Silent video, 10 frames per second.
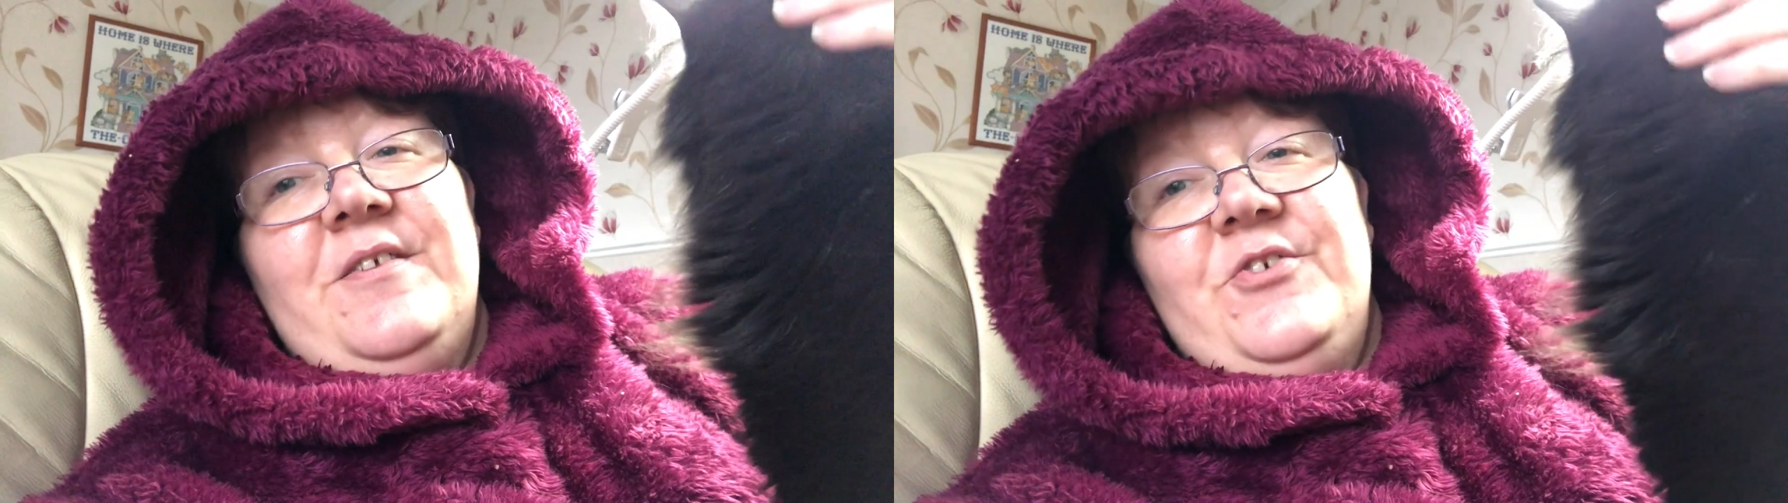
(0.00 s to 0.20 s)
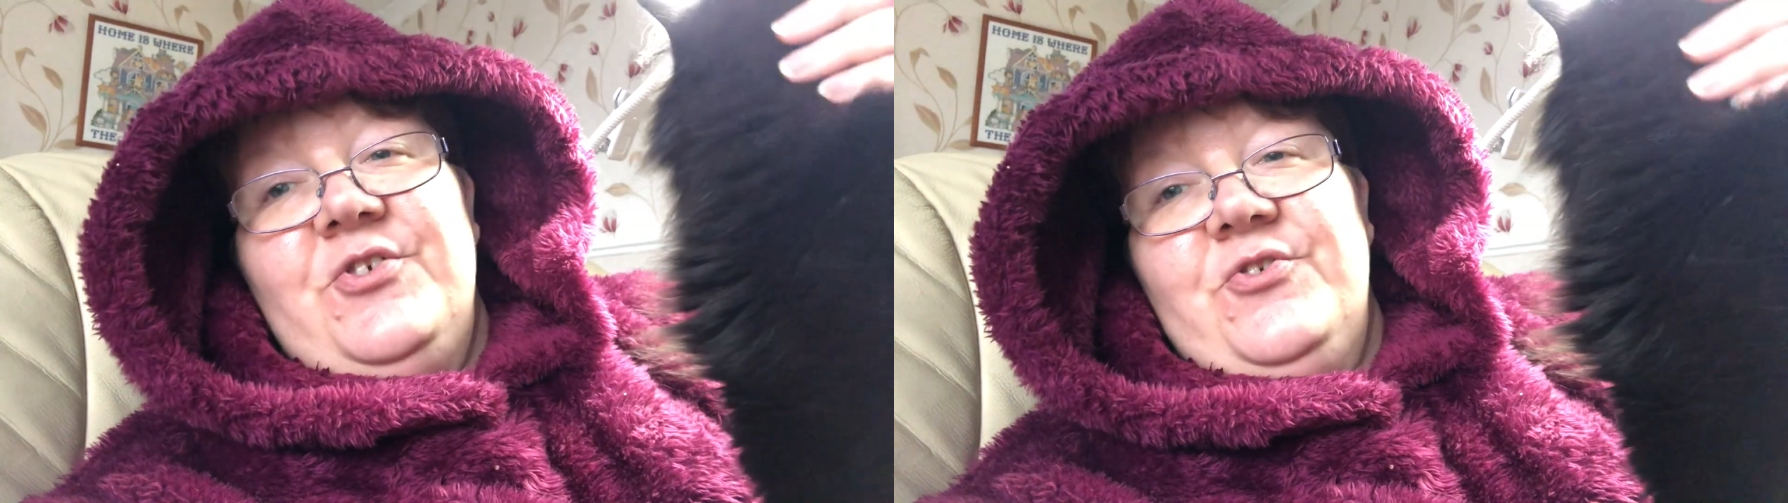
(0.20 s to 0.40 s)

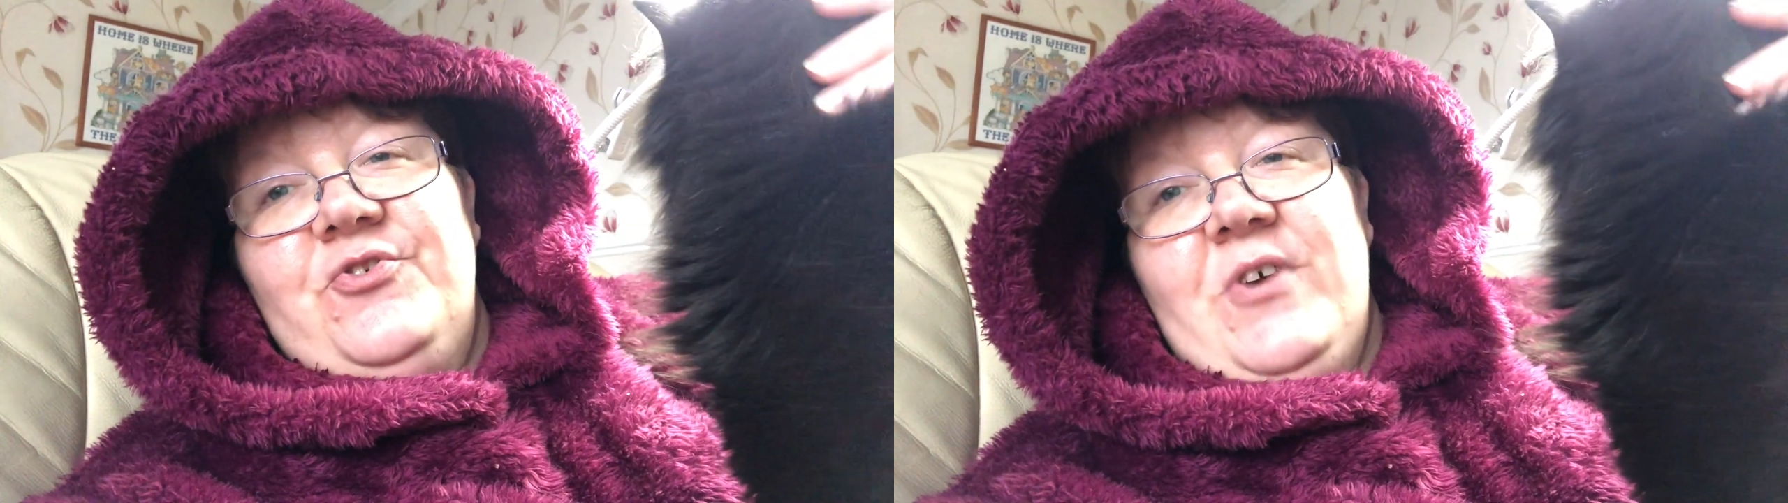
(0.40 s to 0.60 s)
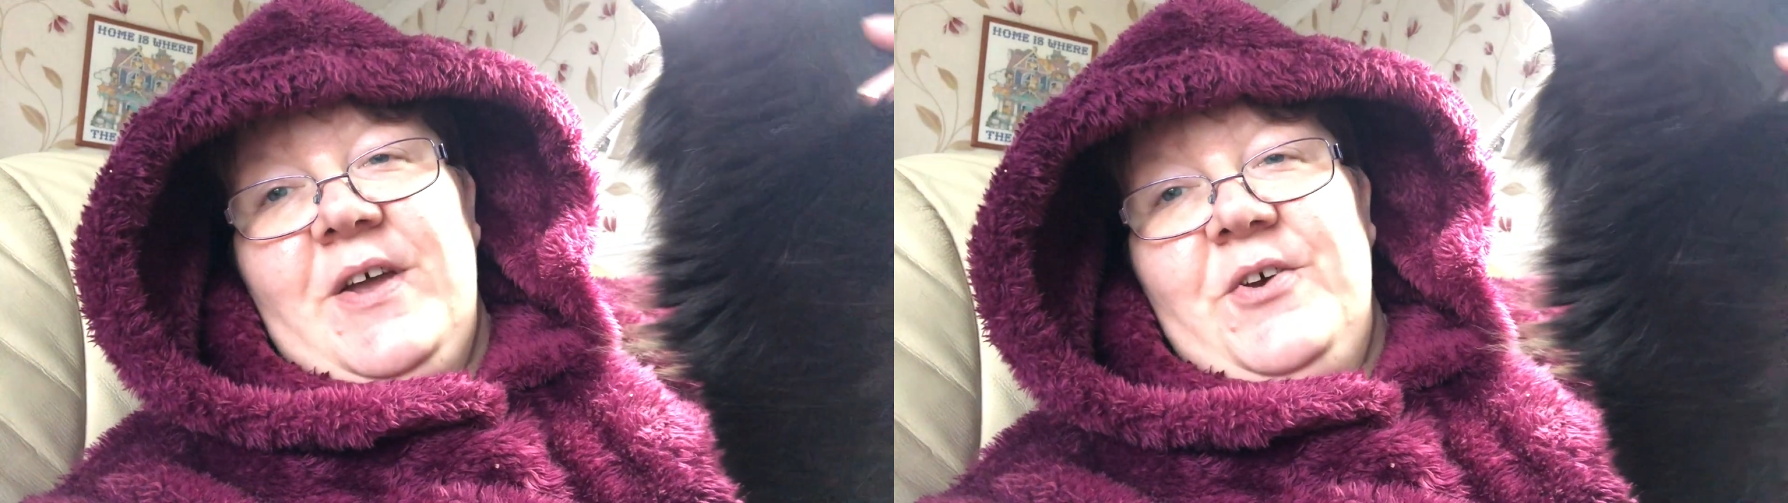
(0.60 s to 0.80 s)
it should
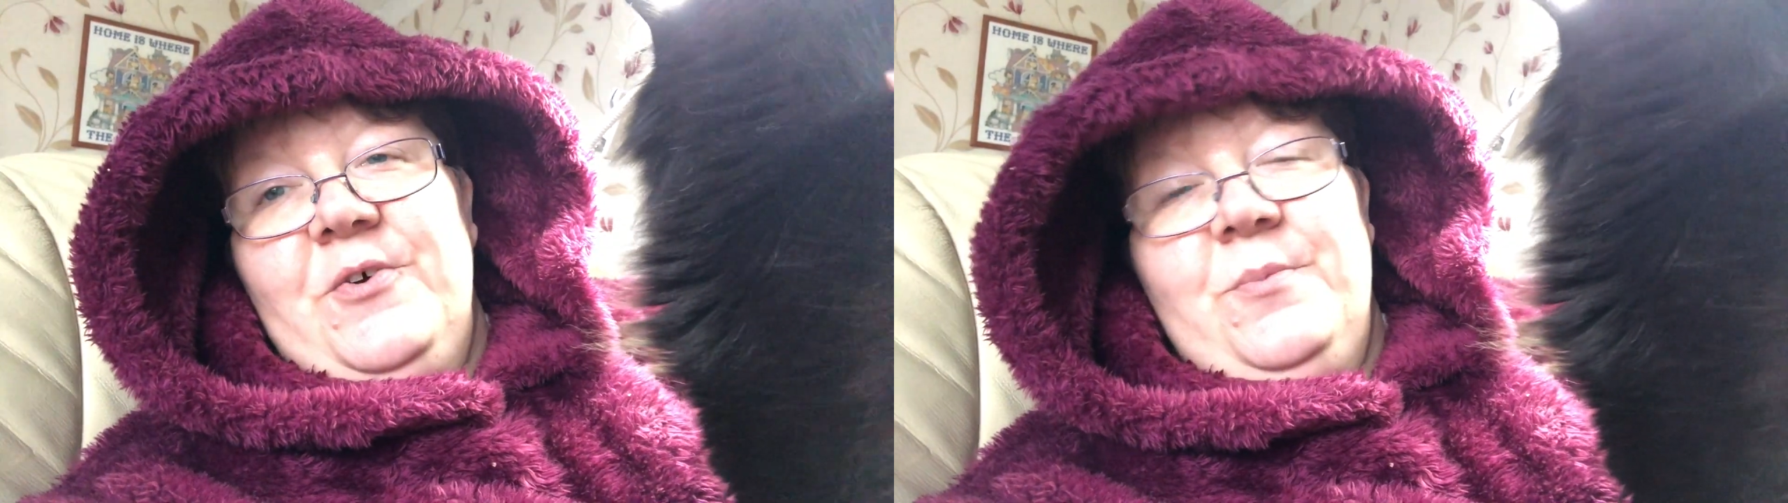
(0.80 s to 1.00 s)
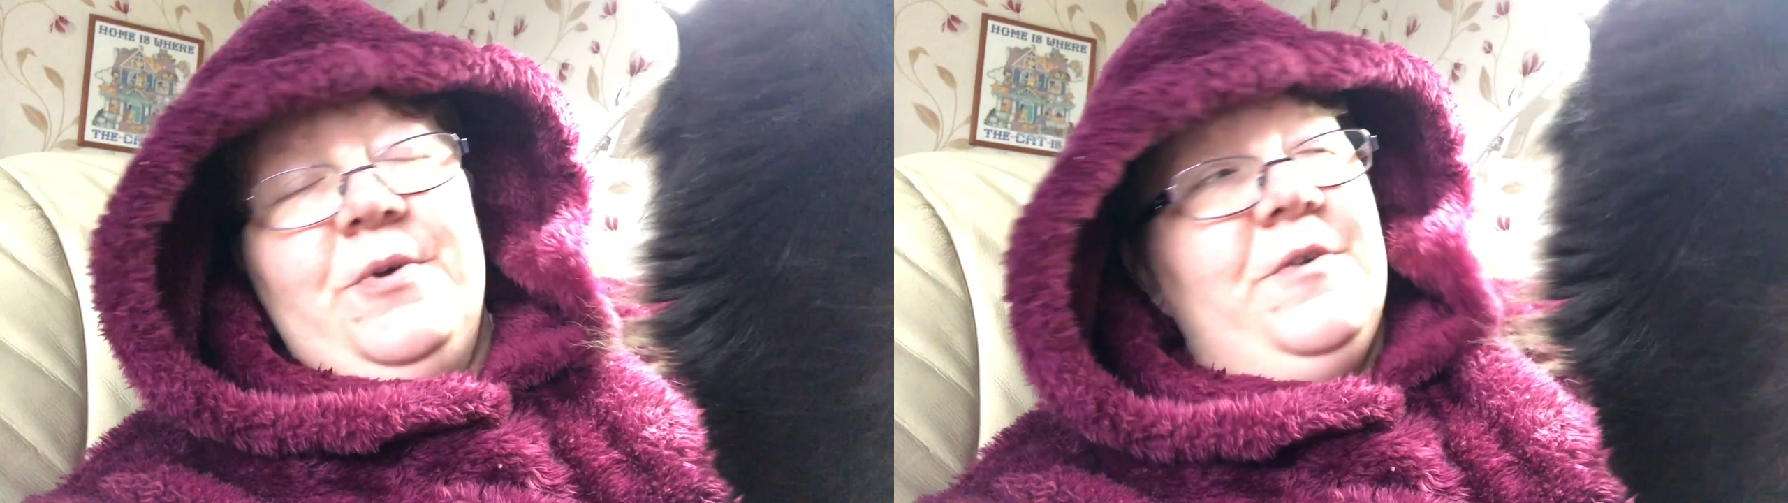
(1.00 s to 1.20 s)
dry
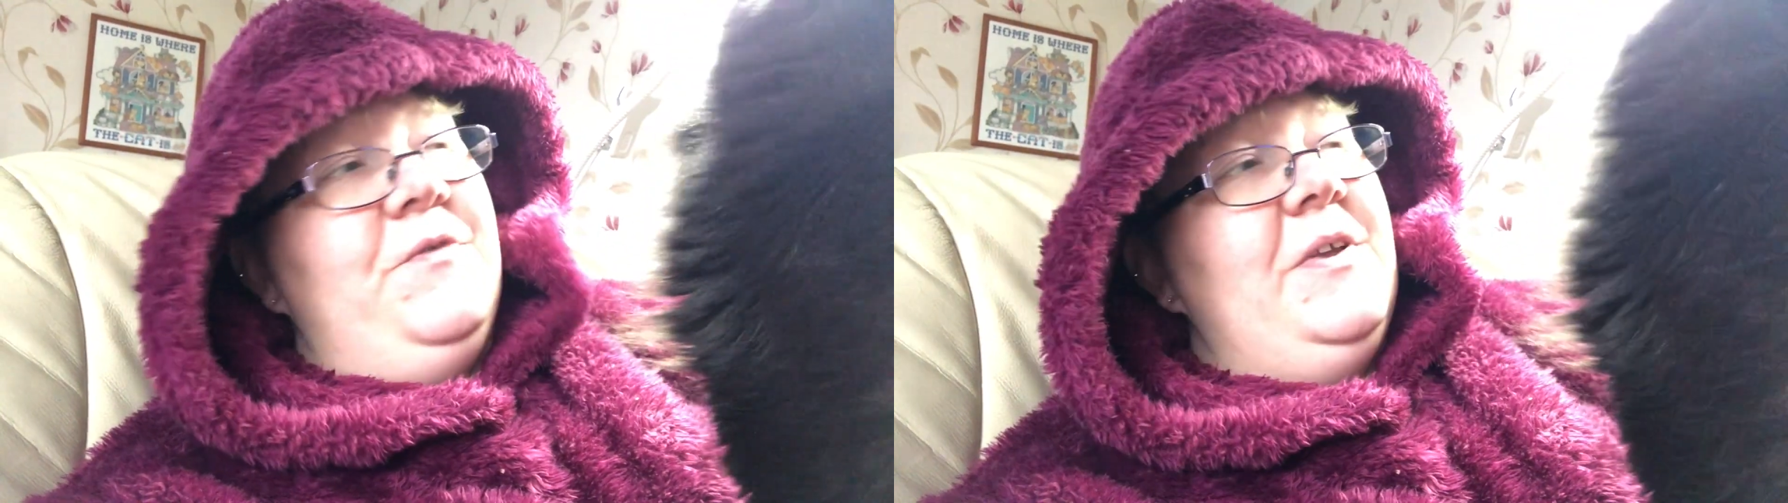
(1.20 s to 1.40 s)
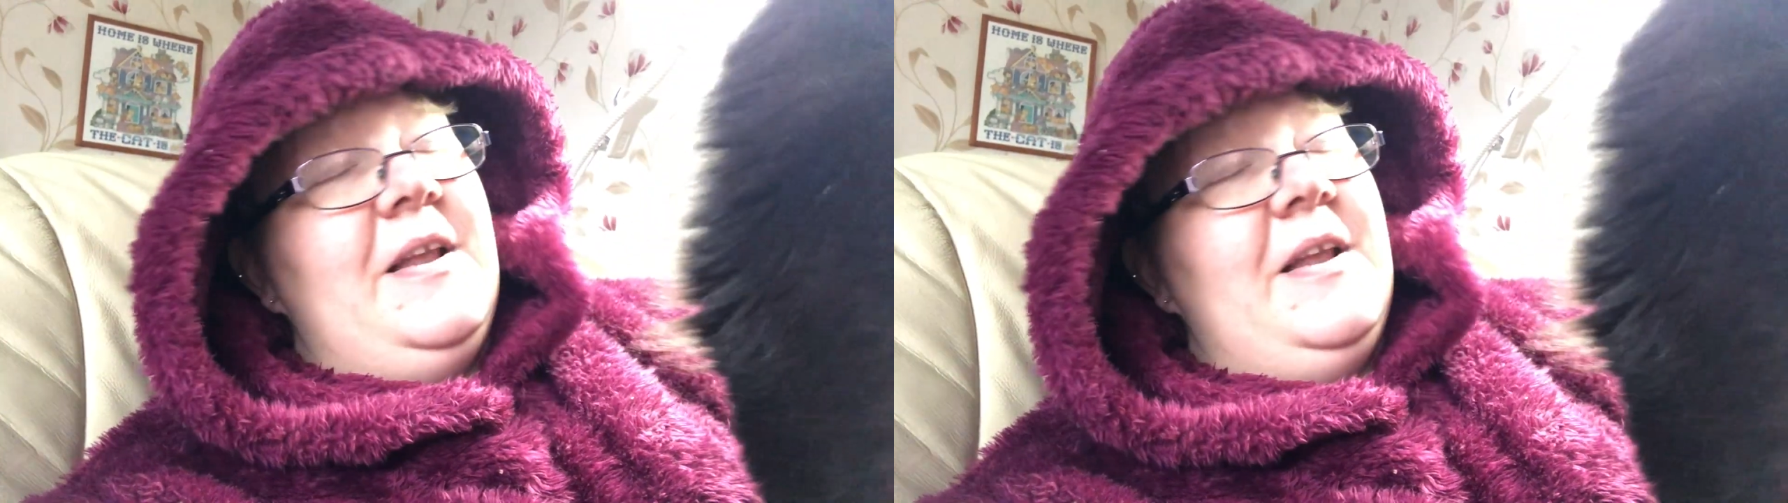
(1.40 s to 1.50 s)
up for